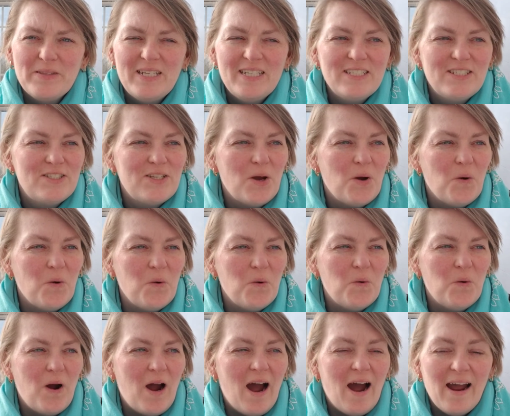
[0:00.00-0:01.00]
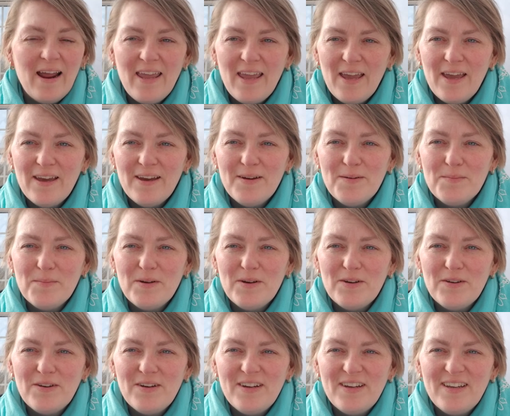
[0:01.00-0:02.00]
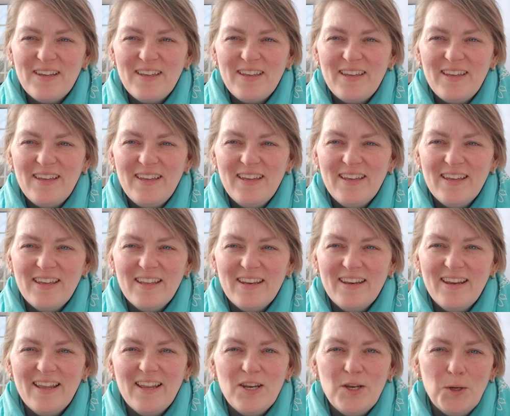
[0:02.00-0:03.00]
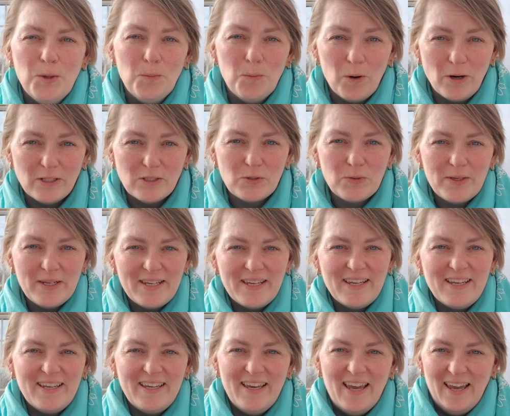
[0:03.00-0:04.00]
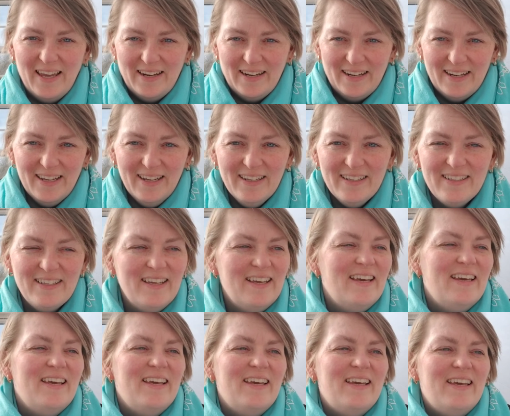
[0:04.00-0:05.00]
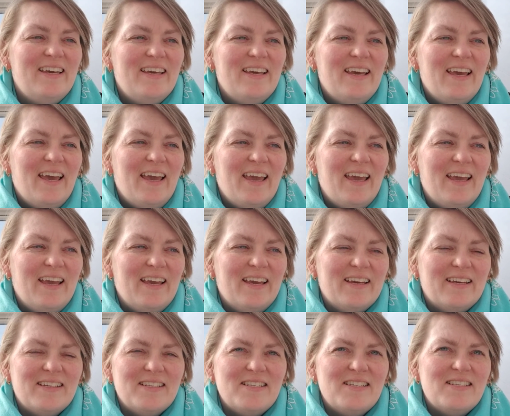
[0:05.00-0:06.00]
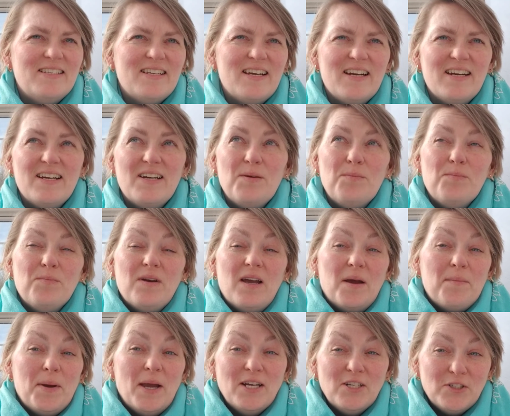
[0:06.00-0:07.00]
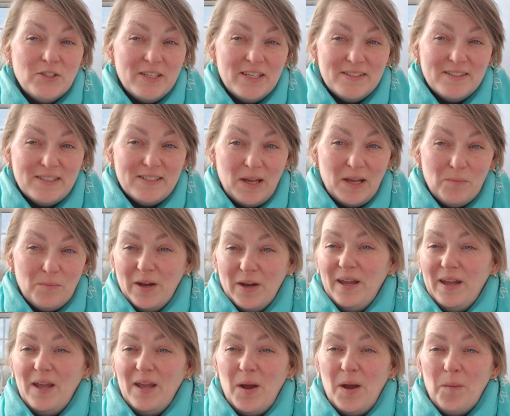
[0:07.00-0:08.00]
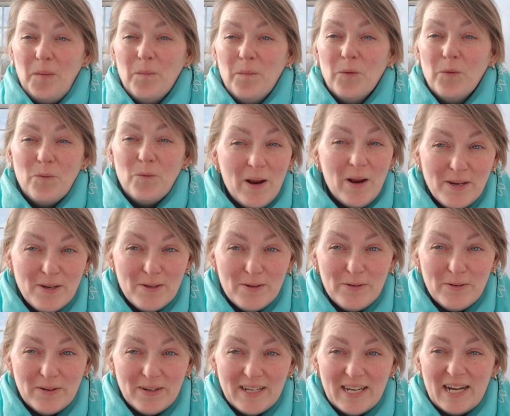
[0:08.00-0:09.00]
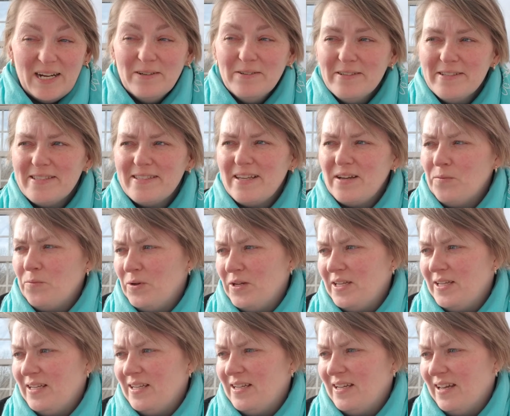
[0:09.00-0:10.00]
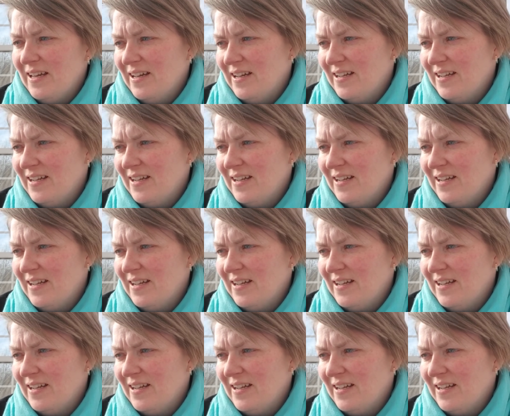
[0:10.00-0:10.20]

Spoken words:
So I am in New Brunswick, Canada, and I'm actually inside my brand new greenhouse. We